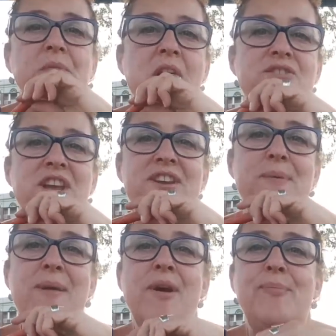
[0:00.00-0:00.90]
Oh, Sandy
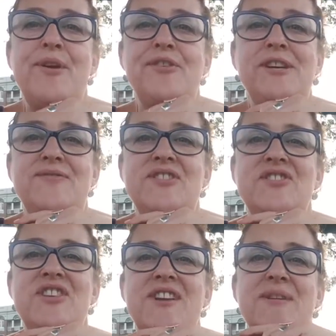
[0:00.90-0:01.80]
Bay. My brother lives in
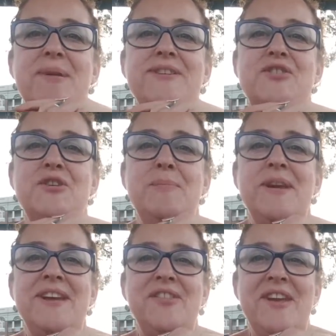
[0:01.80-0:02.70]
Sandy Bay too,
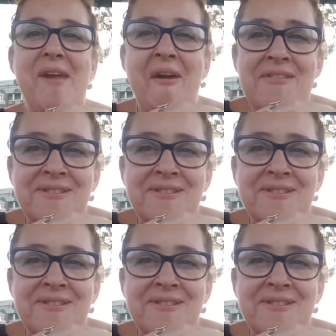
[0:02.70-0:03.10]
being there.